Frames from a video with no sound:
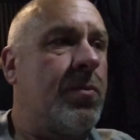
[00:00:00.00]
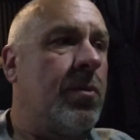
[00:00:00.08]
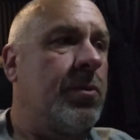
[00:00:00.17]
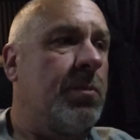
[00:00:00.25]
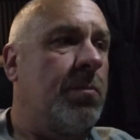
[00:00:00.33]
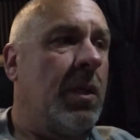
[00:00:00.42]
Throw
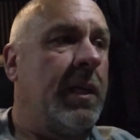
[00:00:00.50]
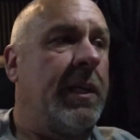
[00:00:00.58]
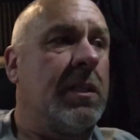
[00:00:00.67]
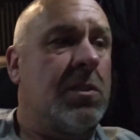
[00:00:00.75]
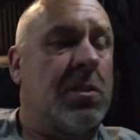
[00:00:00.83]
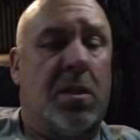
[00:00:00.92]
some
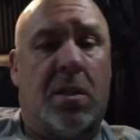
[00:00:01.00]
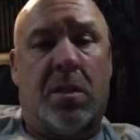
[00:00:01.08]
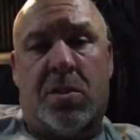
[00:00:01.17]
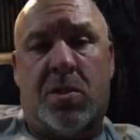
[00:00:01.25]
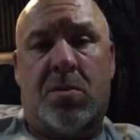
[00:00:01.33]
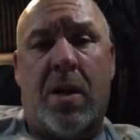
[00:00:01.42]
blankets on,
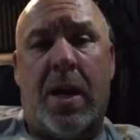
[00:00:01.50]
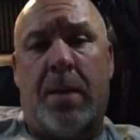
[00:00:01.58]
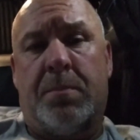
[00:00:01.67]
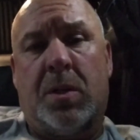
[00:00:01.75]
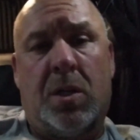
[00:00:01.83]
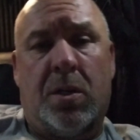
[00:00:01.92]
strap,
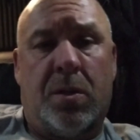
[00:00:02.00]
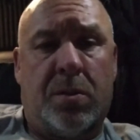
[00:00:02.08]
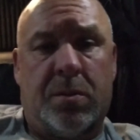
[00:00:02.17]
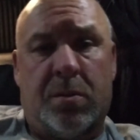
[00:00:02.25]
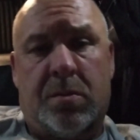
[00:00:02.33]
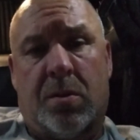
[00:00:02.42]
go,
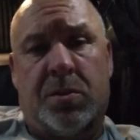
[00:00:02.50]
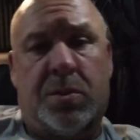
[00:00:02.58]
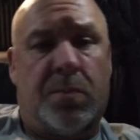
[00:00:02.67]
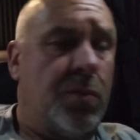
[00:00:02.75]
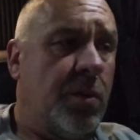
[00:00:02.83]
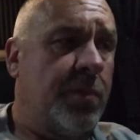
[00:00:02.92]
and throw some
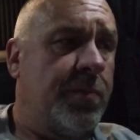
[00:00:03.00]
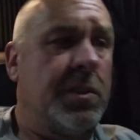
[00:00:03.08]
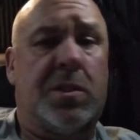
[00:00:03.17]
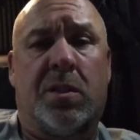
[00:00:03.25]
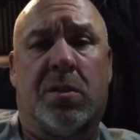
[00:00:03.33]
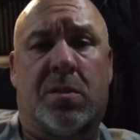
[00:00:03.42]
four-foot
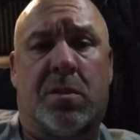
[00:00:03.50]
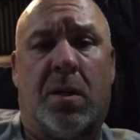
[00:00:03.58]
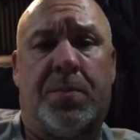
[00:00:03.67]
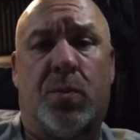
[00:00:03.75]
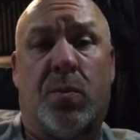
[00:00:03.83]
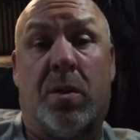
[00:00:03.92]
steel
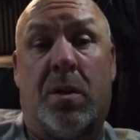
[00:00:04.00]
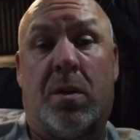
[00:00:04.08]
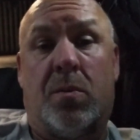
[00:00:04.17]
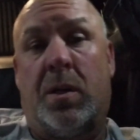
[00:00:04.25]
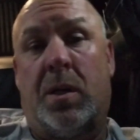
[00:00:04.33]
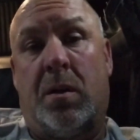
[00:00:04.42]
tarps along
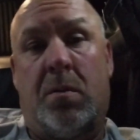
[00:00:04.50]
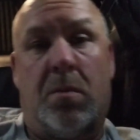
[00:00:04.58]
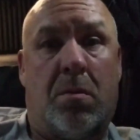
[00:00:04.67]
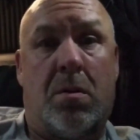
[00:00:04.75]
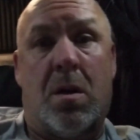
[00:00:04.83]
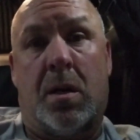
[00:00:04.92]
the way.
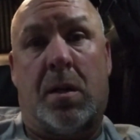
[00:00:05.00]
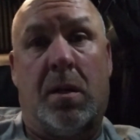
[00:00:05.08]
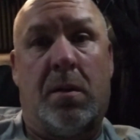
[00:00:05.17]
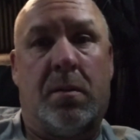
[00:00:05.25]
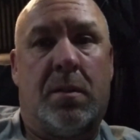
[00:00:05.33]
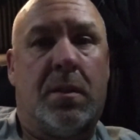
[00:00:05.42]
We're rocking.
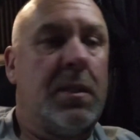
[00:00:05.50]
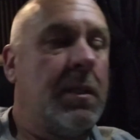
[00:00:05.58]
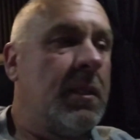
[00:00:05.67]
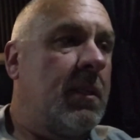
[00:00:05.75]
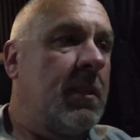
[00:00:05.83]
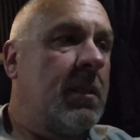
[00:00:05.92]

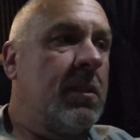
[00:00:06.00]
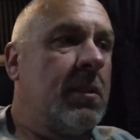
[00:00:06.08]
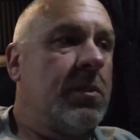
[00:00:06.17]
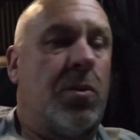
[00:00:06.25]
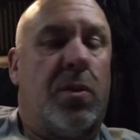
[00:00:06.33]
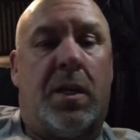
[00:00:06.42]

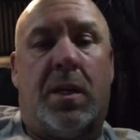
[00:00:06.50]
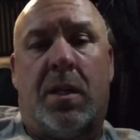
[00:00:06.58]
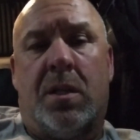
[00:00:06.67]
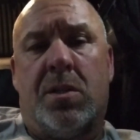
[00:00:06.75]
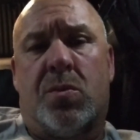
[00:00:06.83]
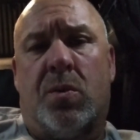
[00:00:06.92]
So that
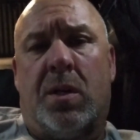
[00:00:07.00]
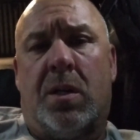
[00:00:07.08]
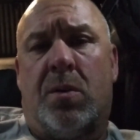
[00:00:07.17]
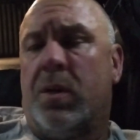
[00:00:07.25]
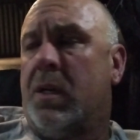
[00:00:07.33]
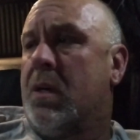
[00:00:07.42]
is
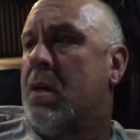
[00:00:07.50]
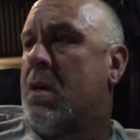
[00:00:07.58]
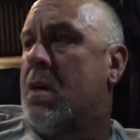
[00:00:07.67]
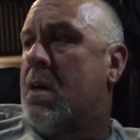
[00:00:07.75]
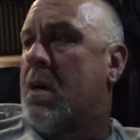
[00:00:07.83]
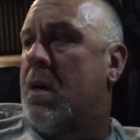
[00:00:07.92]
where we
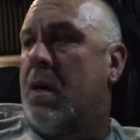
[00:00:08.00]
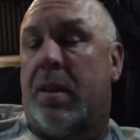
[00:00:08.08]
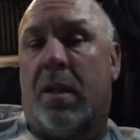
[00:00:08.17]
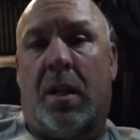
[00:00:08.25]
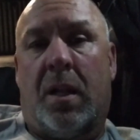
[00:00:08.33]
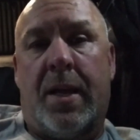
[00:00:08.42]
are.
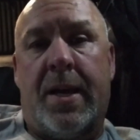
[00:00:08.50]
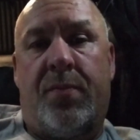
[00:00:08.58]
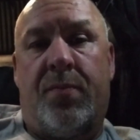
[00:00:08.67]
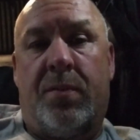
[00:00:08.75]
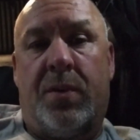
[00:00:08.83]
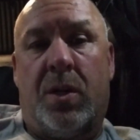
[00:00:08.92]
The
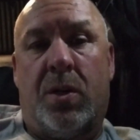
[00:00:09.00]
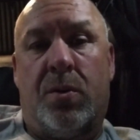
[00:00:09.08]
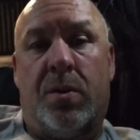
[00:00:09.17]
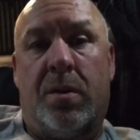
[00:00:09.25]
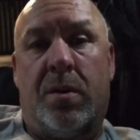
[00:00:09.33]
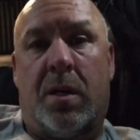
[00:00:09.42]
life of an
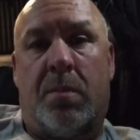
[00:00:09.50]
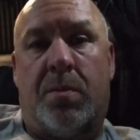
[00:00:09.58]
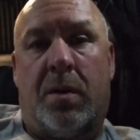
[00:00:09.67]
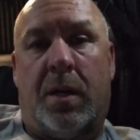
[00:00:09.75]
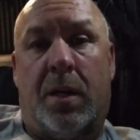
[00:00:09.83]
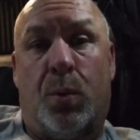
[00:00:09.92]
owner
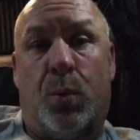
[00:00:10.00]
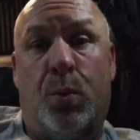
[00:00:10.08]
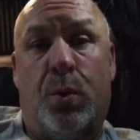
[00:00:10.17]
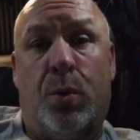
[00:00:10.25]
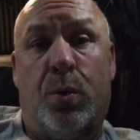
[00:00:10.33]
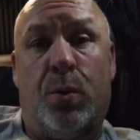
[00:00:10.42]
operator.
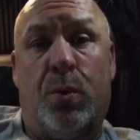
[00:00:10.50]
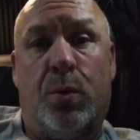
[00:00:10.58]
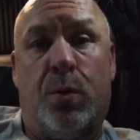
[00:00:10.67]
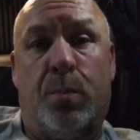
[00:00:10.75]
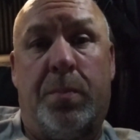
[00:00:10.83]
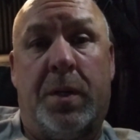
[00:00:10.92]

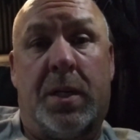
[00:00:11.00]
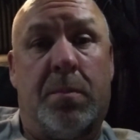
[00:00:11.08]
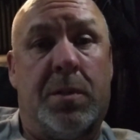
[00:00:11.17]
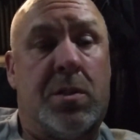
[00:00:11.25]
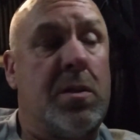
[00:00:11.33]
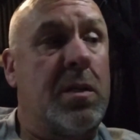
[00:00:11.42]
Woohoo! Become
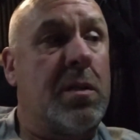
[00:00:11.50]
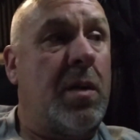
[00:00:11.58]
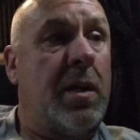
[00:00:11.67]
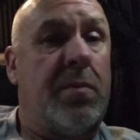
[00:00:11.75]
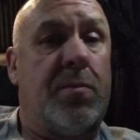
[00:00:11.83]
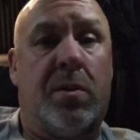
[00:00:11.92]
a truck
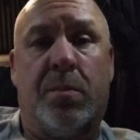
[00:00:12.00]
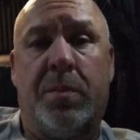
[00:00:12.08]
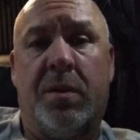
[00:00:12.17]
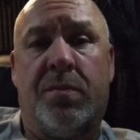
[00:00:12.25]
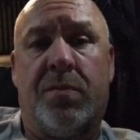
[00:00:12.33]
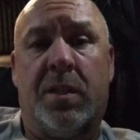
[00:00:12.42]
driver. It'll
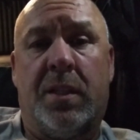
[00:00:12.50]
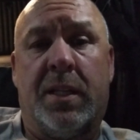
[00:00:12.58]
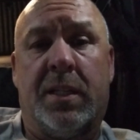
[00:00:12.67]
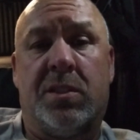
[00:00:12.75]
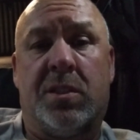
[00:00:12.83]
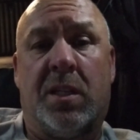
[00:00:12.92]
be fun,
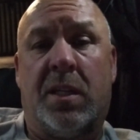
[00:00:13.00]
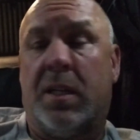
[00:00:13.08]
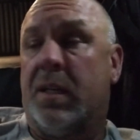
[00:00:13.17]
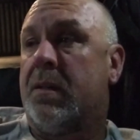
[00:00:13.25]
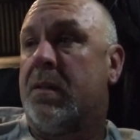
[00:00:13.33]
they say.